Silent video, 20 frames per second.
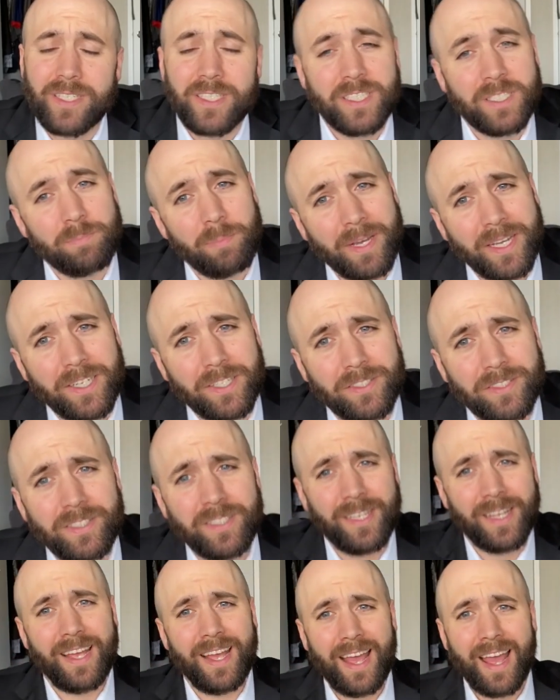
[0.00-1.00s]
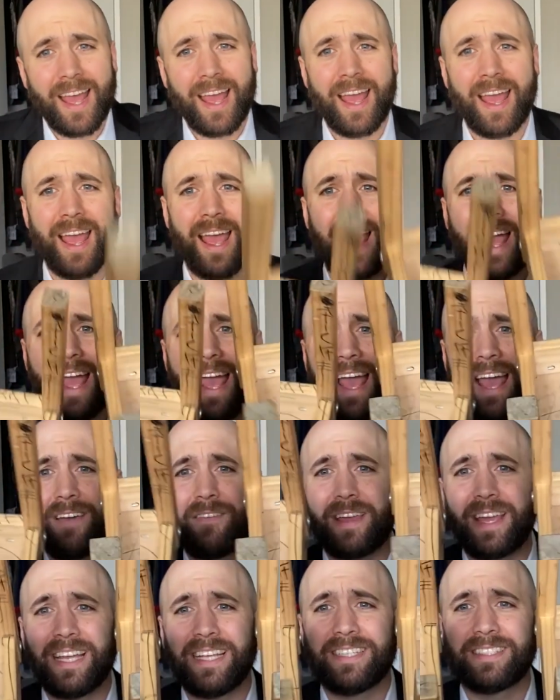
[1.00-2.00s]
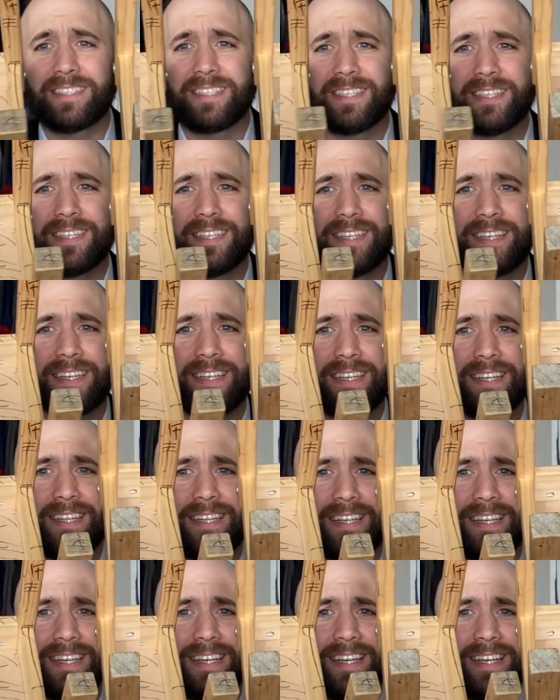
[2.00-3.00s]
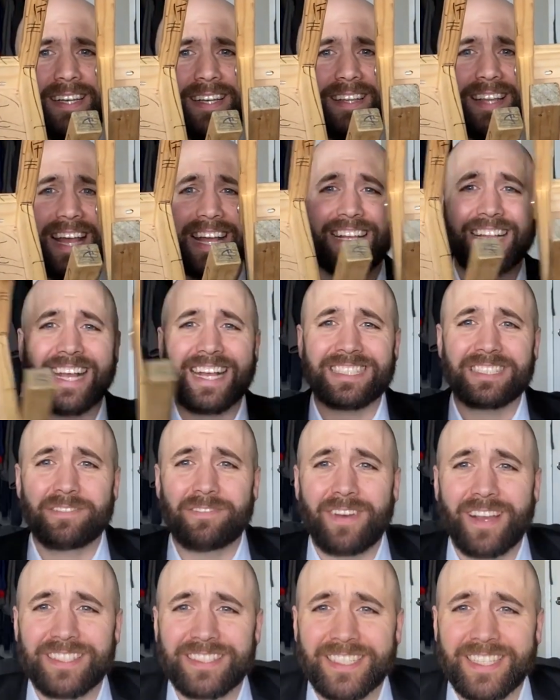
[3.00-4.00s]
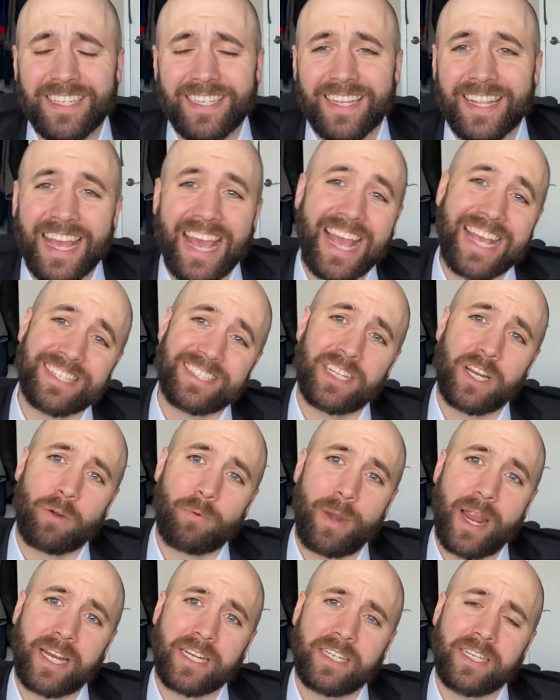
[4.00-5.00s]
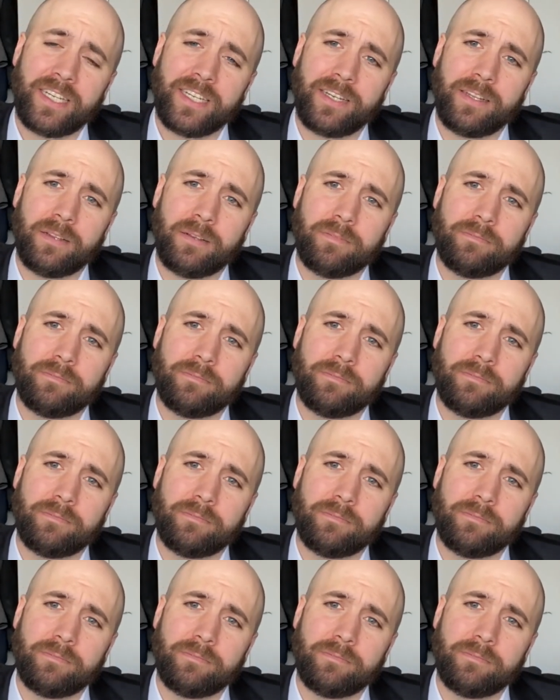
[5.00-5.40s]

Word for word: Spiders have eight. That classifies it as an arachnid.